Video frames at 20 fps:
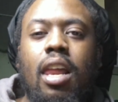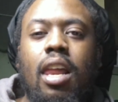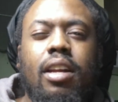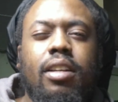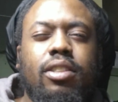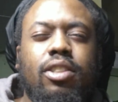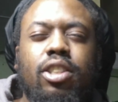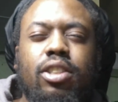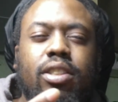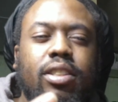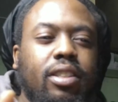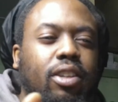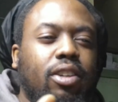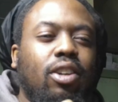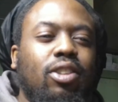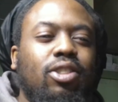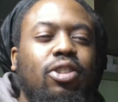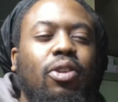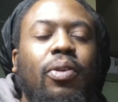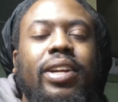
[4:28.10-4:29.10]
just
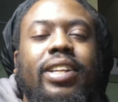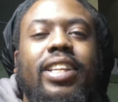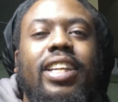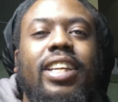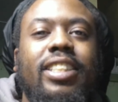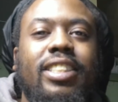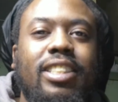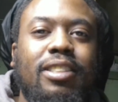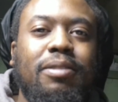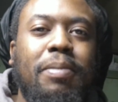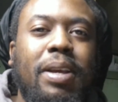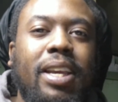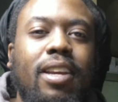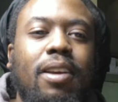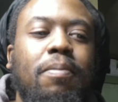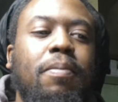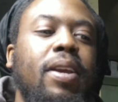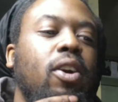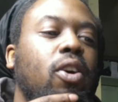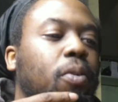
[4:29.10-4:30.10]
doing this is
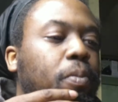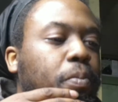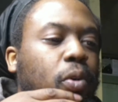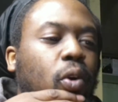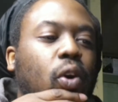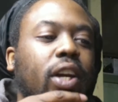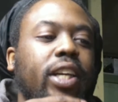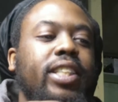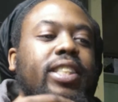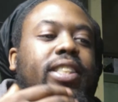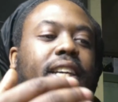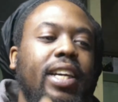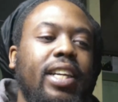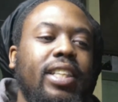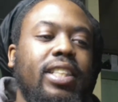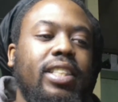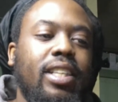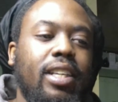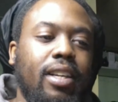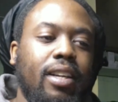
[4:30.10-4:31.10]
making me more
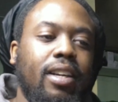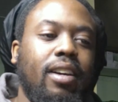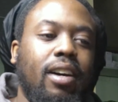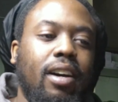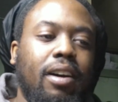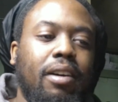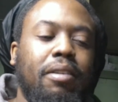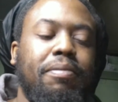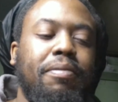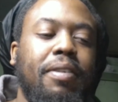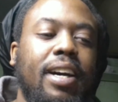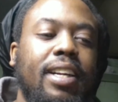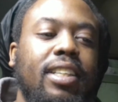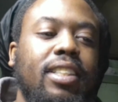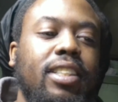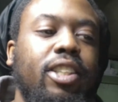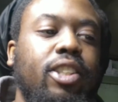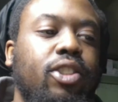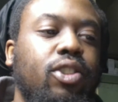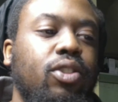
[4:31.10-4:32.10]
excited to
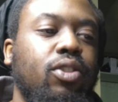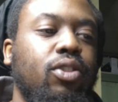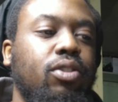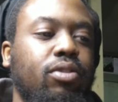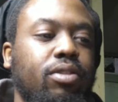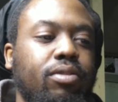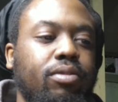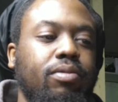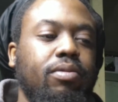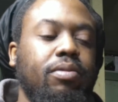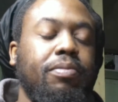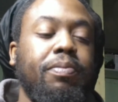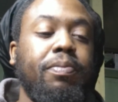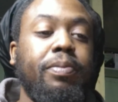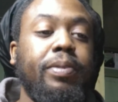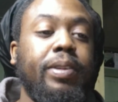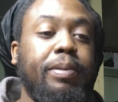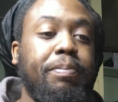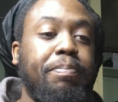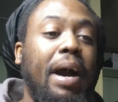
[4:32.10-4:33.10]
finally
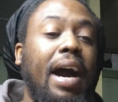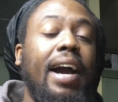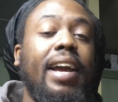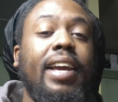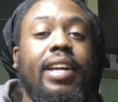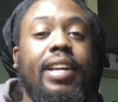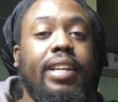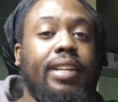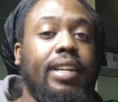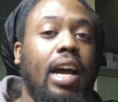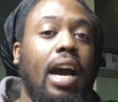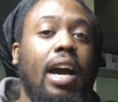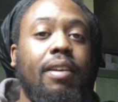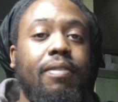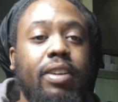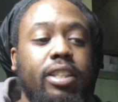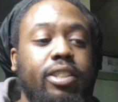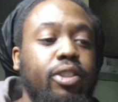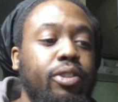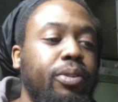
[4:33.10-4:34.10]
buy it and dive
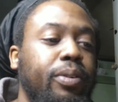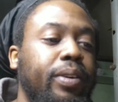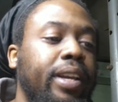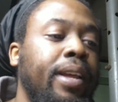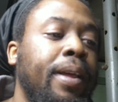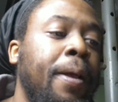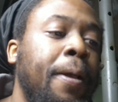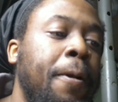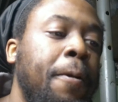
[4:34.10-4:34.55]
into it.